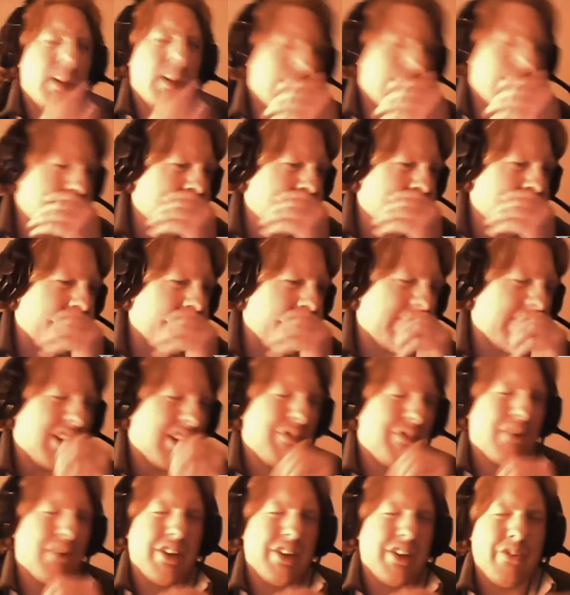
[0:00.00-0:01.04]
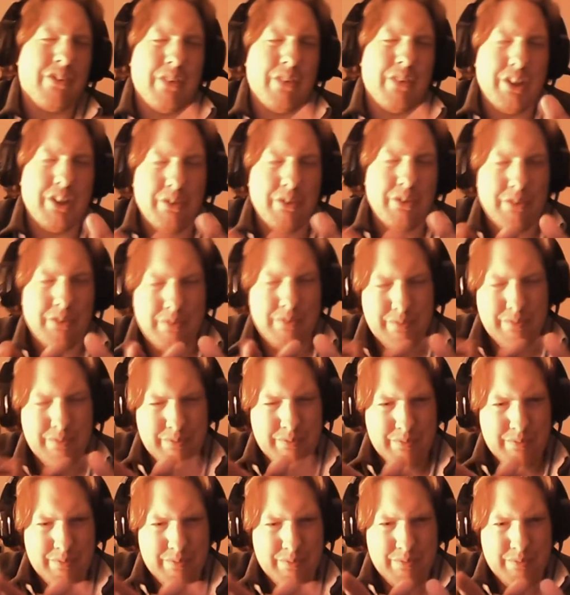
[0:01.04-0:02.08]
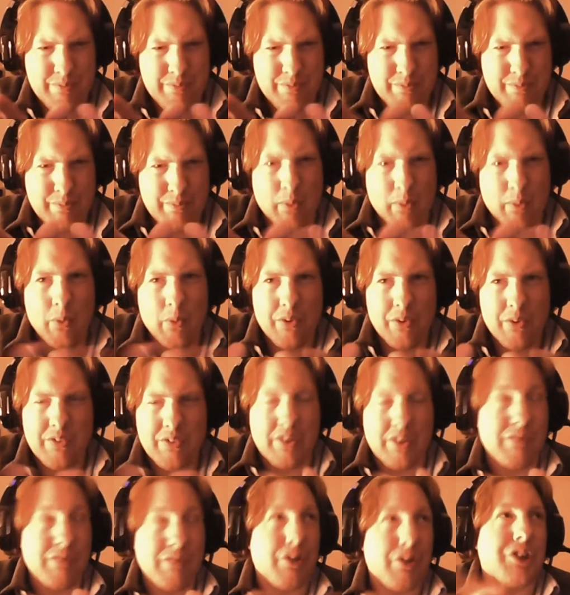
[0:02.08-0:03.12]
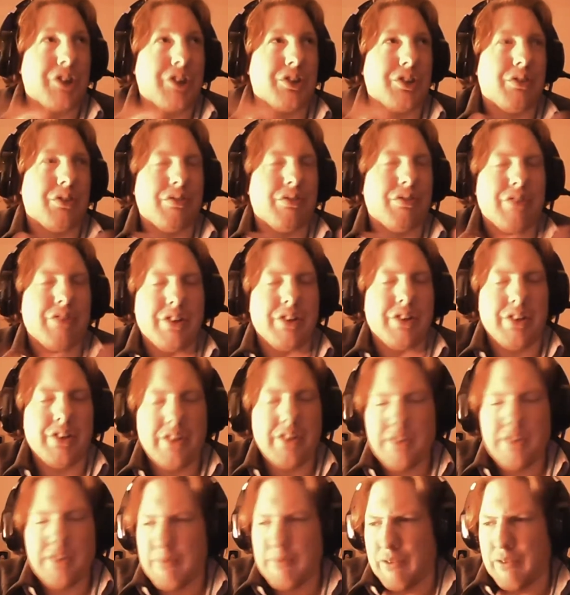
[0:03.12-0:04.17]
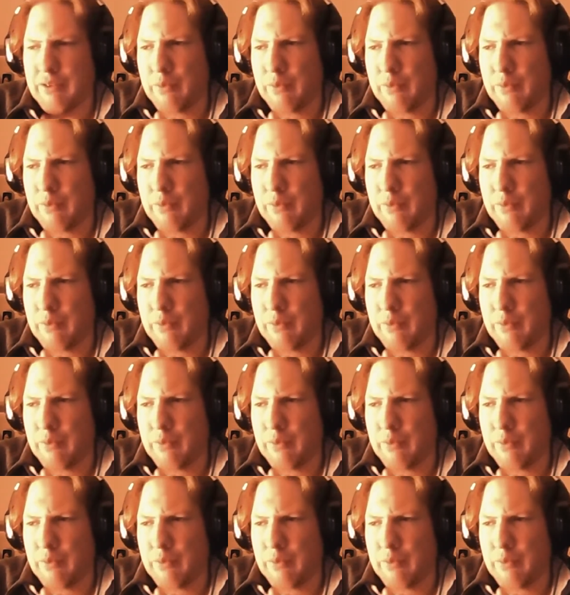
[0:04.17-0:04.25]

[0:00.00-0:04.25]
I kind of feel like the Wii U port or the version of Breath of